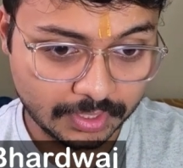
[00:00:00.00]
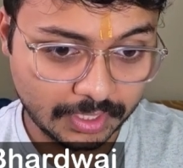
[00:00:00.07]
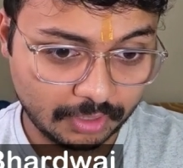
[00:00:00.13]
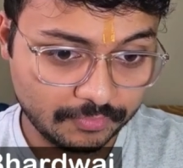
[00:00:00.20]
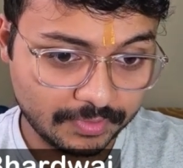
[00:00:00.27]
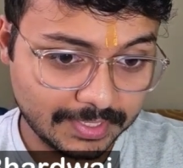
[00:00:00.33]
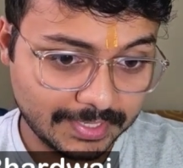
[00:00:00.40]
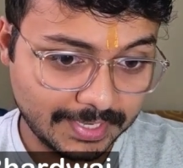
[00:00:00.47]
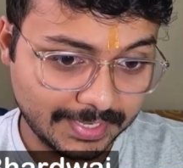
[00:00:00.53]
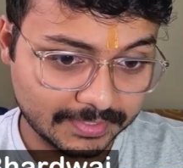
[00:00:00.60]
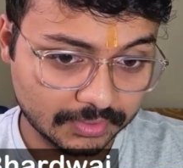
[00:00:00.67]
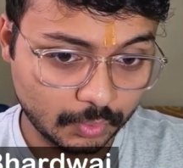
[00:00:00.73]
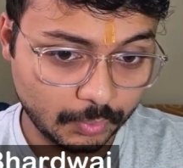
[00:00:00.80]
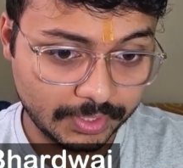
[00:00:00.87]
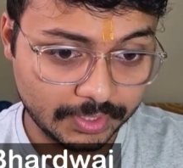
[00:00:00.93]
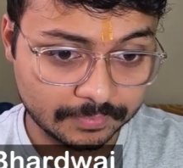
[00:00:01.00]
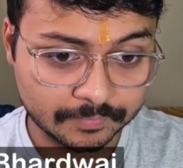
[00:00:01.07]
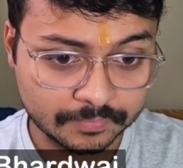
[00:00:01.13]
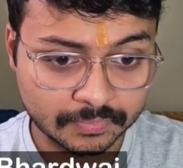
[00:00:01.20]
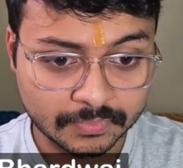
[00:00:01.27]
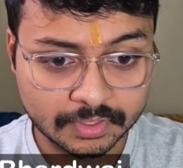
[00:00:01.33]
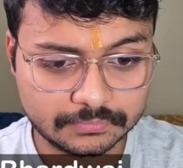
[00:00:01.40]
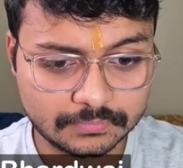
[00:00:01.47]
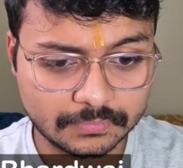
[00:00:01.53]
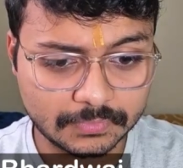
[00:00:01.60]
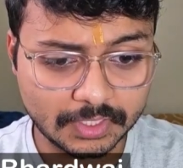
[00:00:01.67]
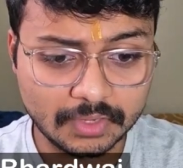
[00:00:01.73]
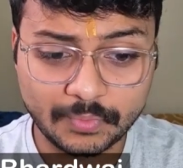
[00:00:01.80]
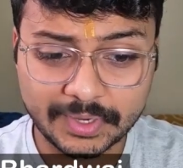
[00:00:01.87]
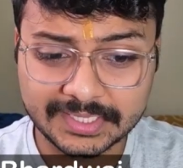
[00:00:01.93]
Now we are attacking the queen.
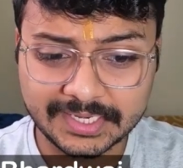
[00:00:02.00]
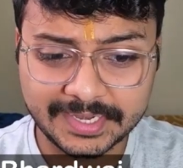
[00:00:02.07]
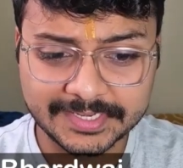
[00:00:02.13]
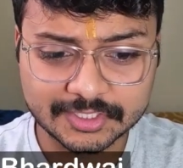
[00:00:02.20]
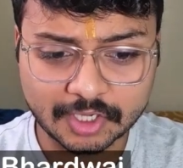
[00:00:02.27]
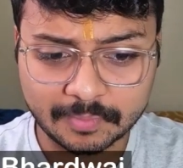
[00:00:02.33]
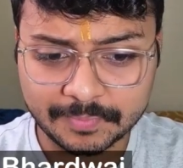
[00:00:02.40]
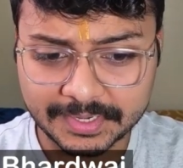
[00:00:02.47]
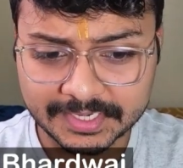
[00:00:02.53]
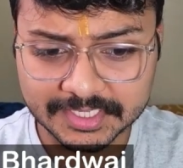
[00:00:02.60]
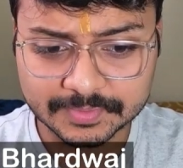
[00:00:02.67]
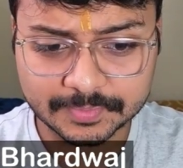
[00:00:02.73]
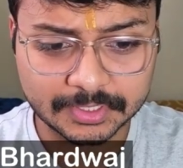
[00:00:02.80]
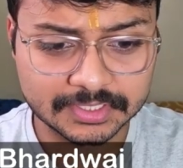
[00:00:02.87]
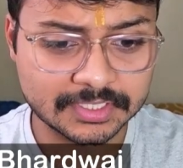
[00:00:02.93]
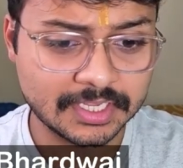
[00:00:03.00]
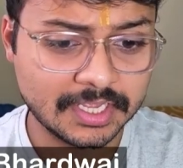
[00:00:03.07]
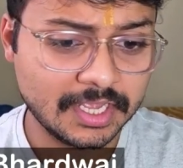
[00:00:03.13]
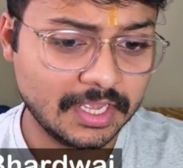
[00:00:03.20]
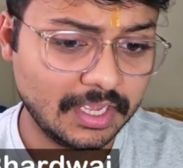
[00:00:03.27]
Why the line is complicated is because